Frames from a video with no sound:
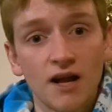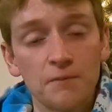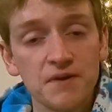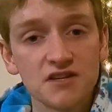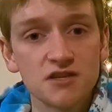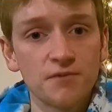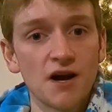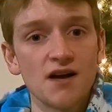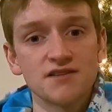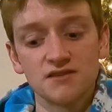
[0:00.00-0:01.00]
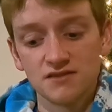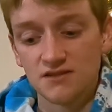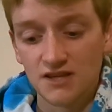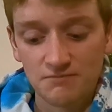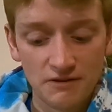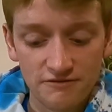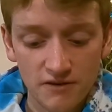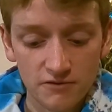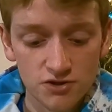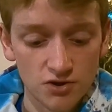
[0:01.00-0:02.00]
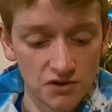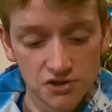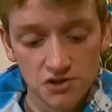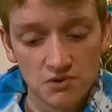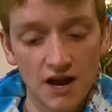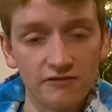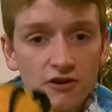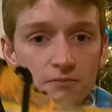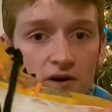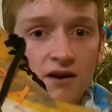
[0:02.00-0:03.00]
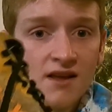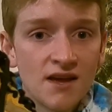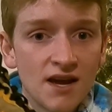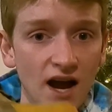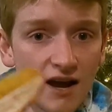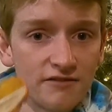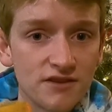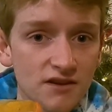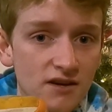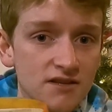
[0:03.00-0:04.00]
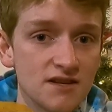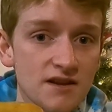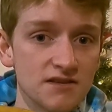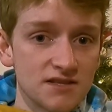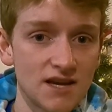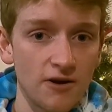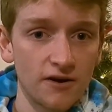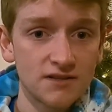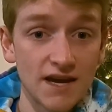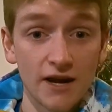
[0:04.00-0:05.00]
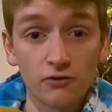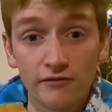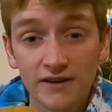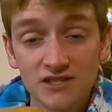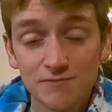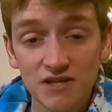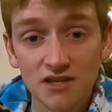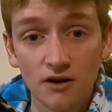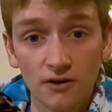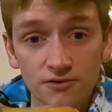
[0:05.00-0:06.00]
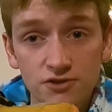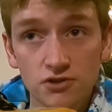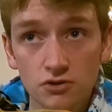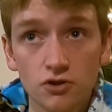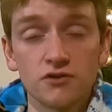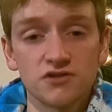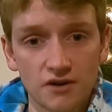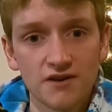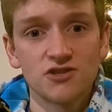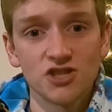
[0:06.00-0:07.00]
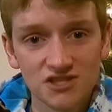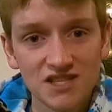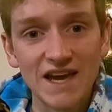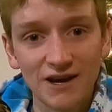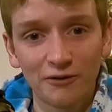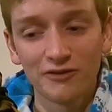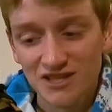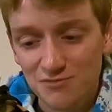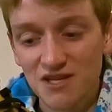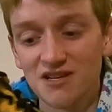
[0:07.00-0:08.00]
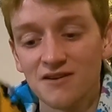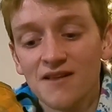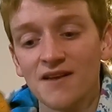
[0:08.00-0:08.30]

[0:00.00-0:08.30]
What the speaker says: not a big surprise because it's like my favorite trail shoe ever, but I have the Adidas Terrex Agravic Speed just the Agravic Speed.